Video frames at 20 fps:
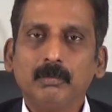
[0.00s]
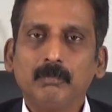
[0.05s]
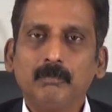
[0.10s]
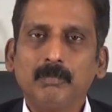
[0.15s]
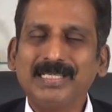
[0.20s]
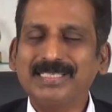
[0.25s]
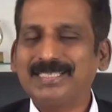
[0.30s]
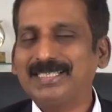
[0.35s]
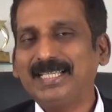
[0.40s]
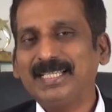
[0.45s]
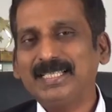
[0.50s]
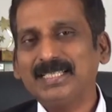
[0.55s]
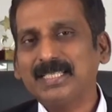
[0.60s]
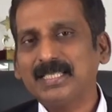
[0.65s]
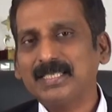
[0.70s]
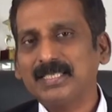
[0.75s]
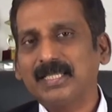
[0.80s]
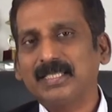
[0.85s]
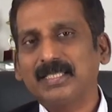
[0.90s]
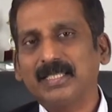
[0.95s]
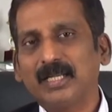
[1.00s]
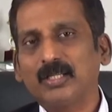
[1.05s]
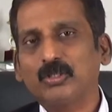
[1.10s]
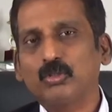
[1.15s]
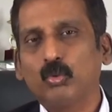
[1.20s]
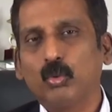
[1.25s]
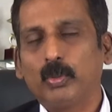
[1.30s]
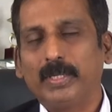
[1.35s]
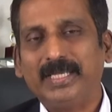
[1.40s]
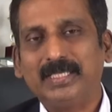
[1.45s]
My sense is that there are
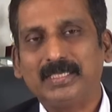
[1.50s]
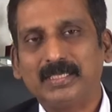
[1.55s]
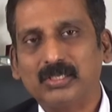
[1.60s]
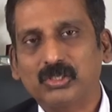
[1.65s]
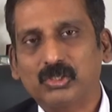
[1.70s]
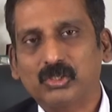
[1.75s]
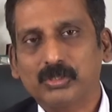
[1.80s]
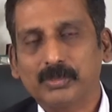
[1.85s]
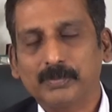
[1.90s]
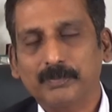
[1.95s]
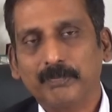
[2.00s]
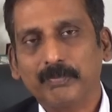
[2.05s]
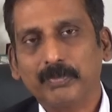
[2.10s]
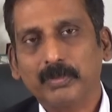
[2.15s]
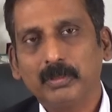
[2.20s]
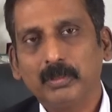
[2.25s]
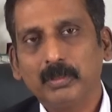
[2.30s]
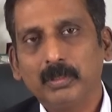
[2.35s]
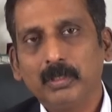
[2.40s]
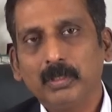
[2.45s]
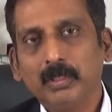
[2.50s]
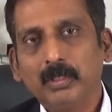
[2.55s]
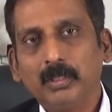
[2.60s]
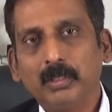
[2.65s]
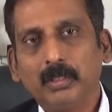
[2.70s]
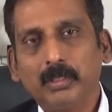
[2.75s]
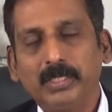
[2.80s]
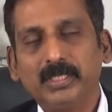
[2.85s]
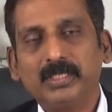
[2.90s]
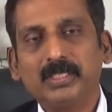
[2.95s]
two reasons.
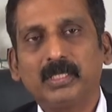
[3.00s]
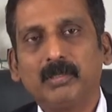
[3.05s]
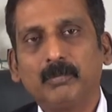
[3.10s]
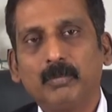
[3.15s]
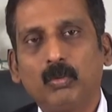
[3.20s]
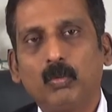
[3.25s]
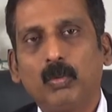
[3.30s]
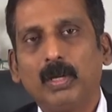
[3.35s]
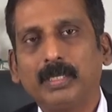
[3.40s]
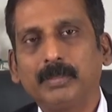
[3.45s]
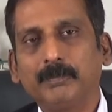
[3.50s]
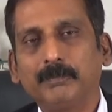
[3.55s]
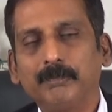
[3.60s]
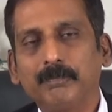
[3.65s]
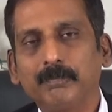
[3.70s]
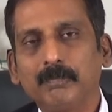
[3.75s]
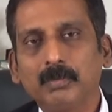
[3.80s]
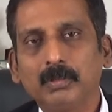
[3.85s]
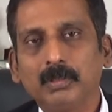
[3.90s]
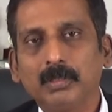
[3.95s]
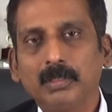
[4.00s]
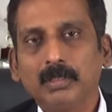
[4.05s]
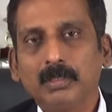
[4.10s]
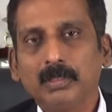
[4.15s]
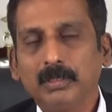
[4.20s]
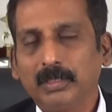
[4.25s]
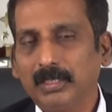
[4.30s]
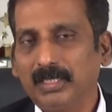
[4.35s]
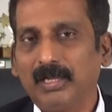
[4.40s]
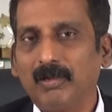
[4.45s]
Reason number one,
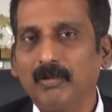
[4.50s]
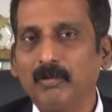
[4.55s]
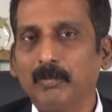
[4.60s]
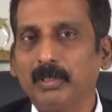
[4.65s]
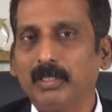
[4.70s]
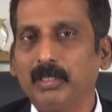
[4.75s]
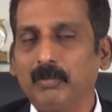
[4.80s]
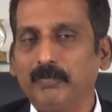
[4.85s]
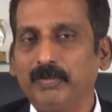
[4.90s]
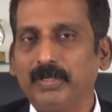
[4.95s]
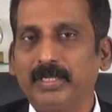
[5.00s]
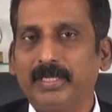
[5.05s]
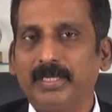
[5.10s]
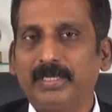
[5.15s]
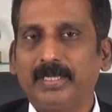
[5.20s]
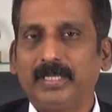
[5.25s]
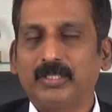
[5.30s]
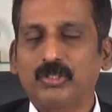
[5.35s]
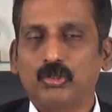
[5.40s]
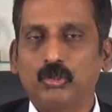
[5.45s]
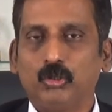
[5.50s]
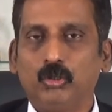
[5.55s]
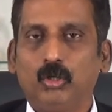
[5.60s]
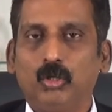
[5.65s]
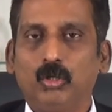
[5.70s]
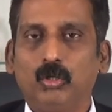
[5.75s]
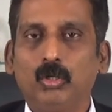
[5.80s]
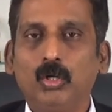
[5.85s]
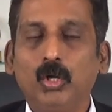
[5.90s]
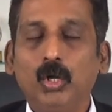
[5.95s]
the government of India gets to
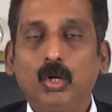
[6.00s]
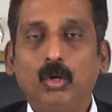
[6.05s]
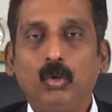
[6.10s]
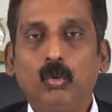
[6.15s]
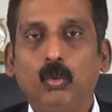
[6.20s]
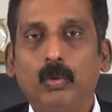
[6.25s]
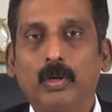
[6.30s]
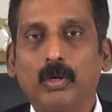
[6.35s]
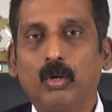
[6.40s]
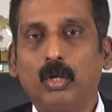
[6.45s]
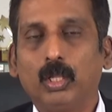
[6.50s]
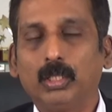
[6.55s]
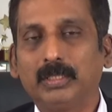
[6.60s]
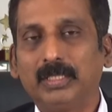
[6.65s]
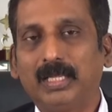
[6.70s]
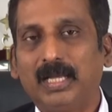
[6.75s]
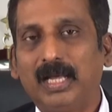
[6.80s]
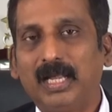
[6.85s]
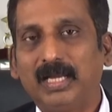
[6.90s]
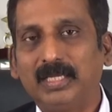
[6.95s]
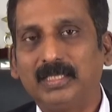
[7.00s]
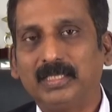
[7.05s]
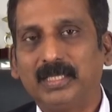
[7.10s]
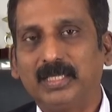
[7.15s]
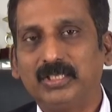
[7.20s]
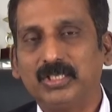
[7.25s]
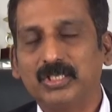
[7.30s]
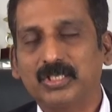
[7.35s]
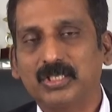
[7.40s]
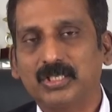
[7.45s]
know who are all the
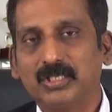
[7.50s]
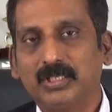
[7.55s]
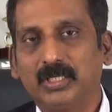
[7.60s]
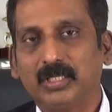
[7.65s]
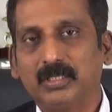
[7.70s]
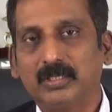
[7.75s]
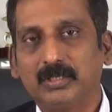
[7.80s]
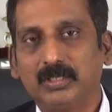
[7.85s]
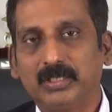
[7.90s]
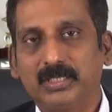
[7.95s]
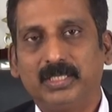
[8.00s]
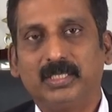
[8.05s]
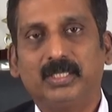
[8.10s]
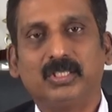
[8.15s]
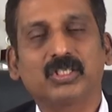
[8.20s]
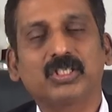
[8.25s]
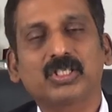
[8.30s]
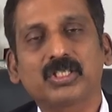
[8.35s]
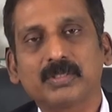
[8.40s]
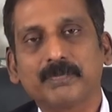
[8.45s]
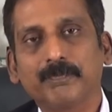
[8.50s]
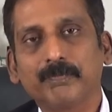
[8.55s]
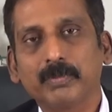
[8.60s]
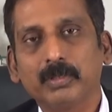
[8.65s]
unregistered dealers.